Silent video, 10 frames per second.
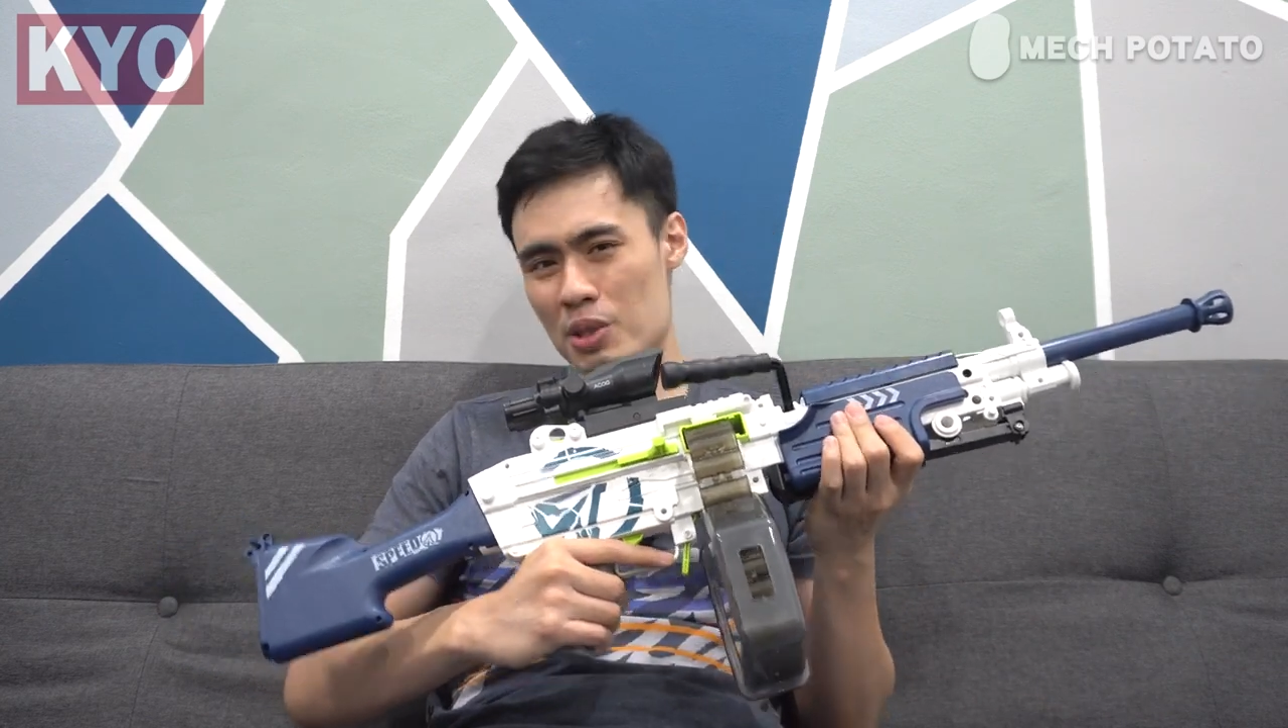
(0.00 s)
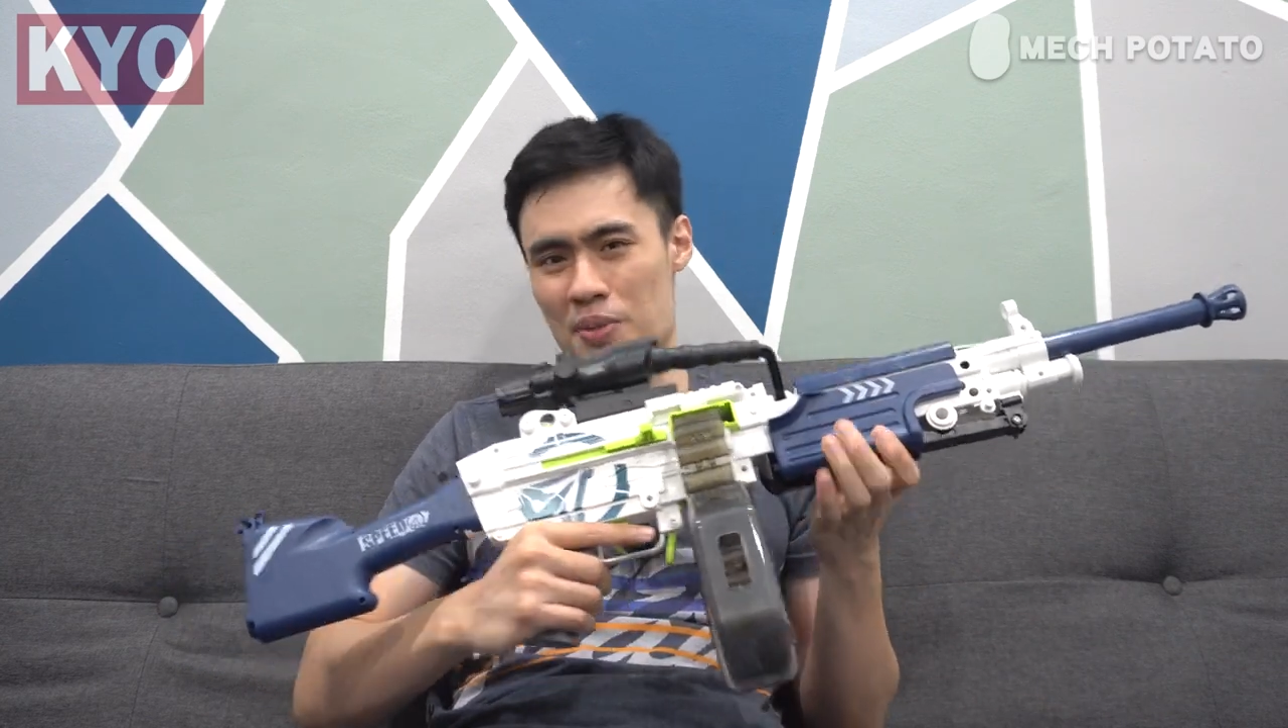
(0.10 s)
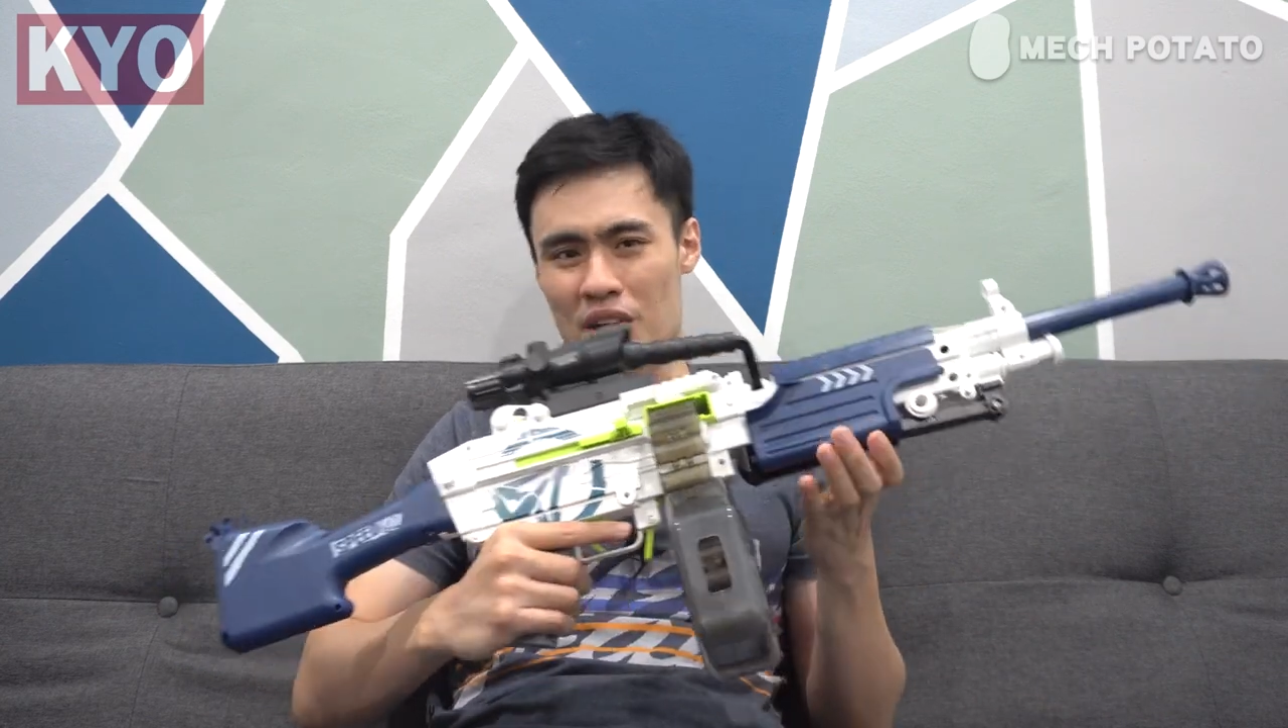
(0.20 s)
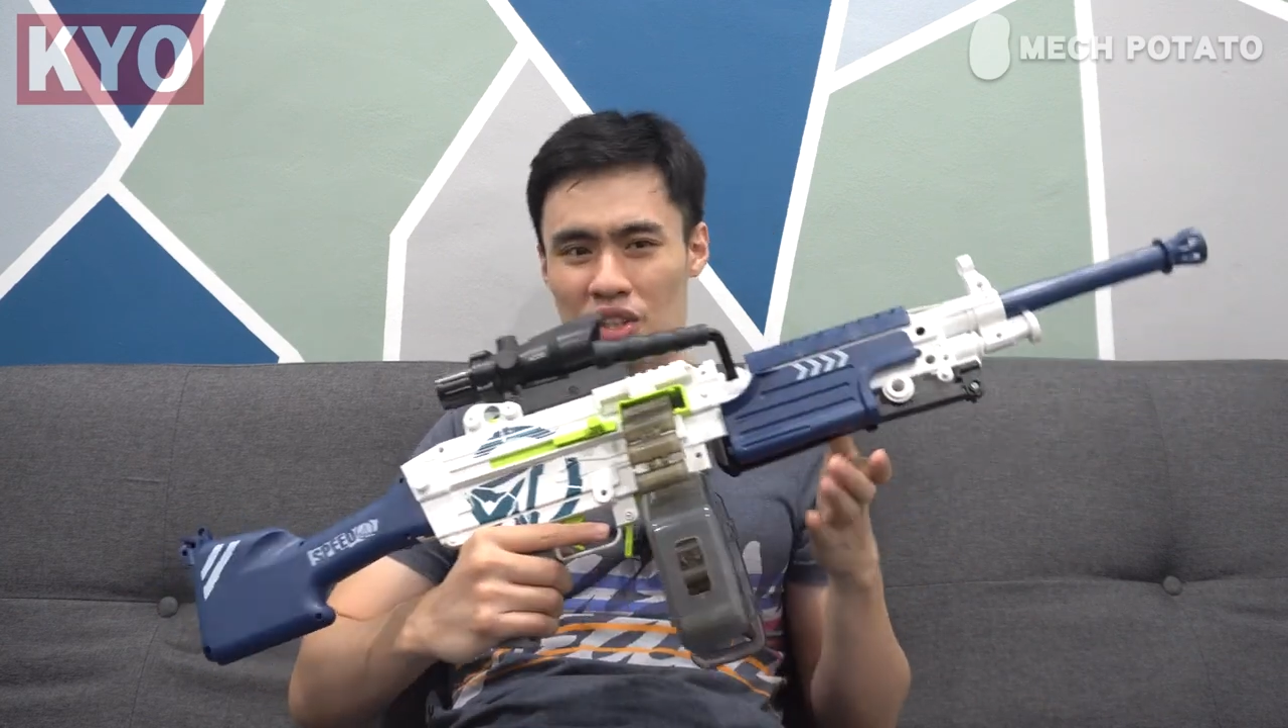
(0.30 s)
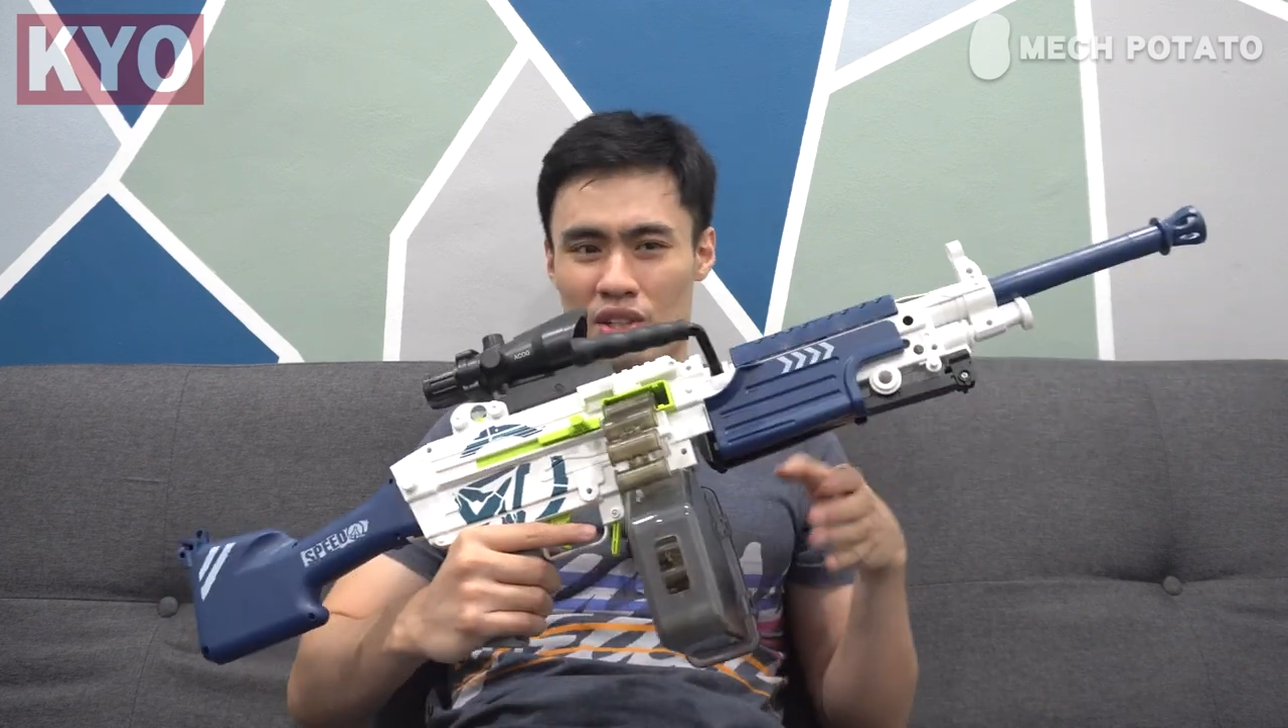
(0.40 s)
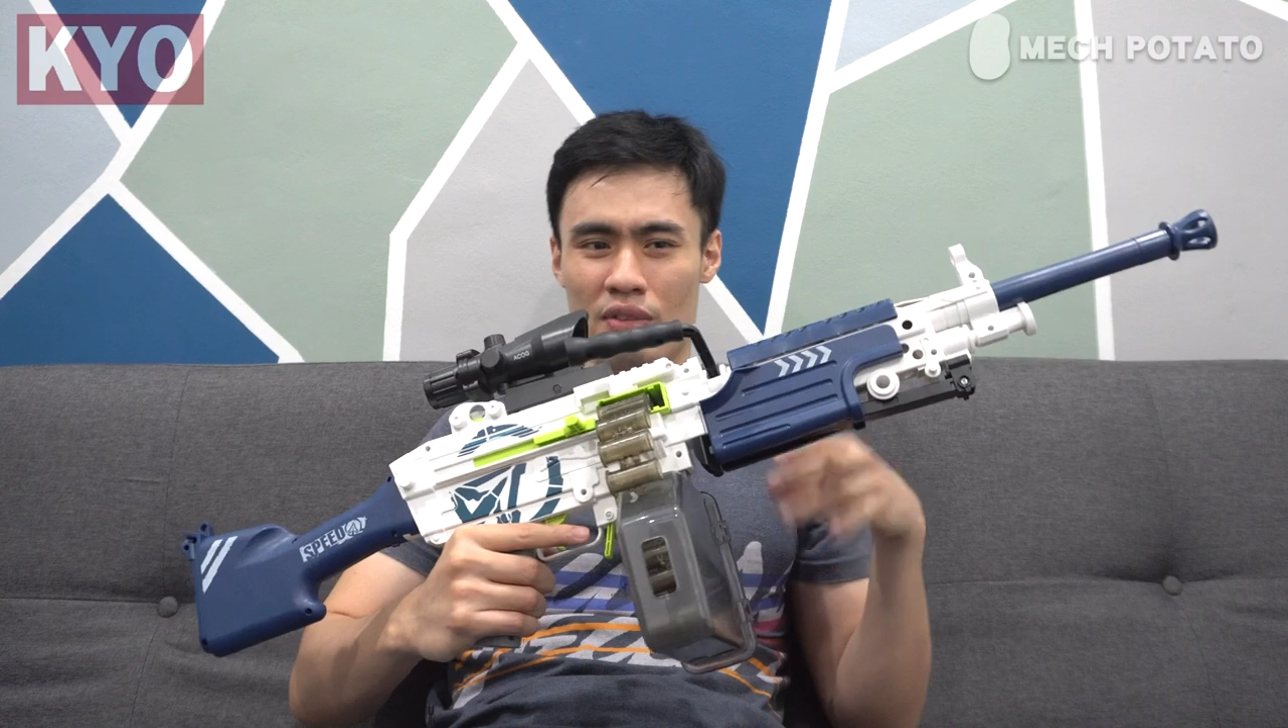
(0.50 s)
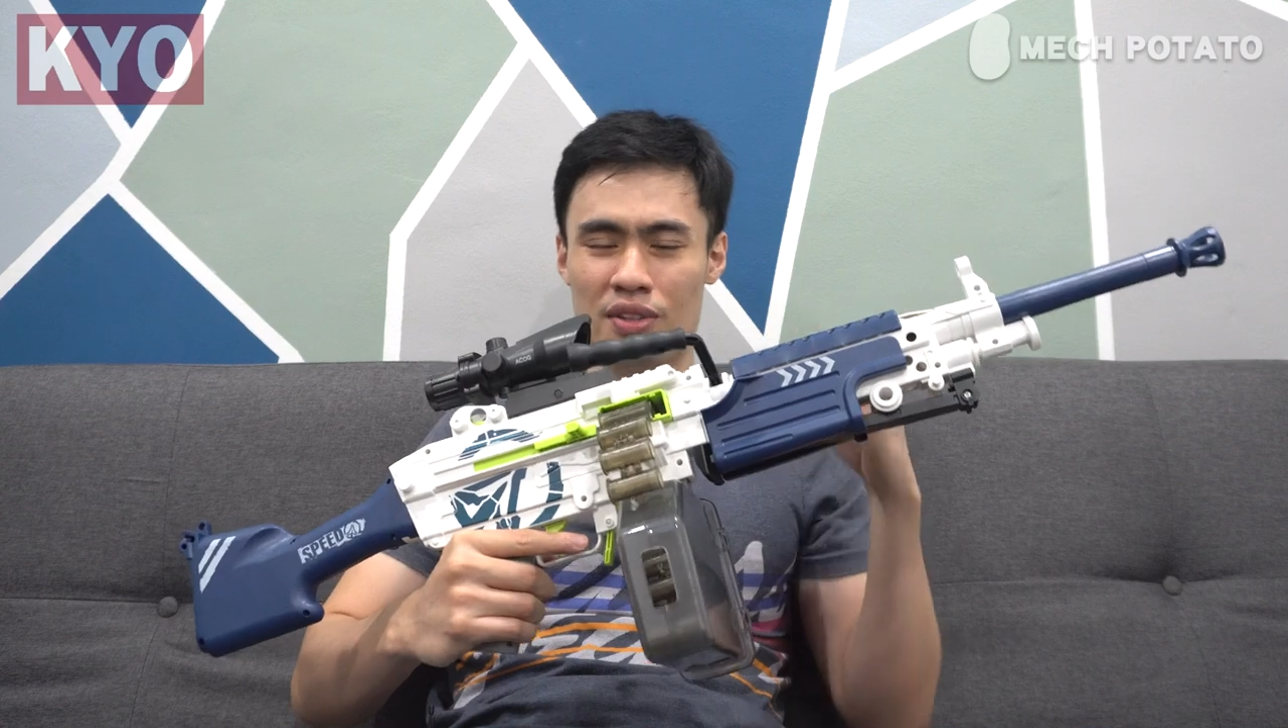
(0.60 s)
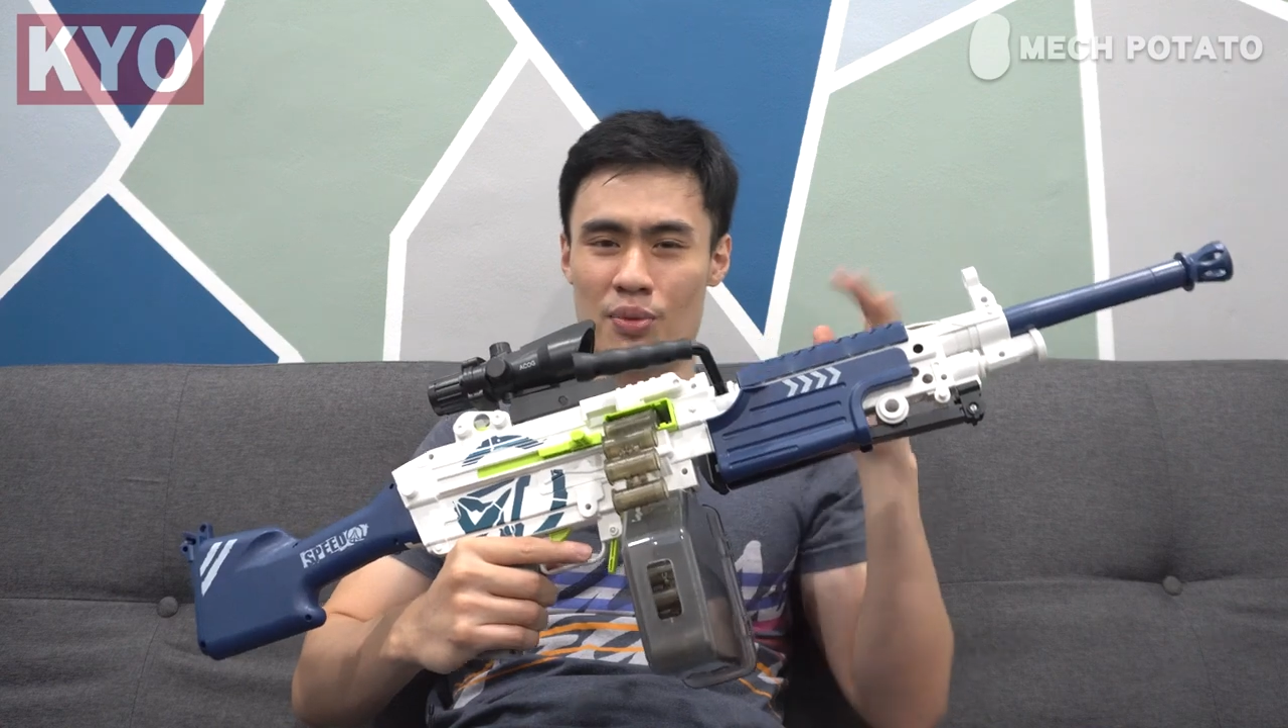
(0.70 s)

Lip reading: because of the